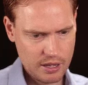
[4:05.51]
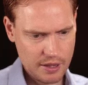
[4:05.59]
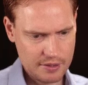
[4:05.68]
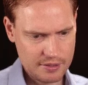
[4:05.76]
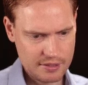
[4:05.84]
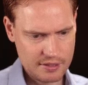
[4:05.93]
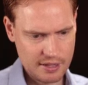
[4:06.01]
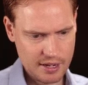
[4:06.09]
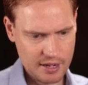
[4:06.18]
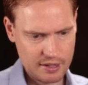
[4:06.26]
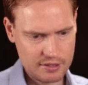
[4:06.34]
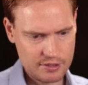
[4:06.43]
And this is
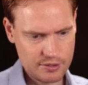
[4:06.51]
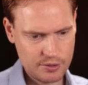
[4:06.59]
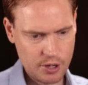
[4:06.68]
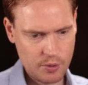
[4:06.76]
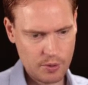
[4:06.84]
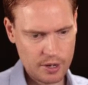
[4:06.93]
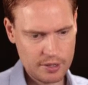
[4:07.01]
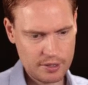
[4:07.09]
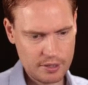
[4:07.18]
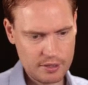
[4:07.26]
now at 201,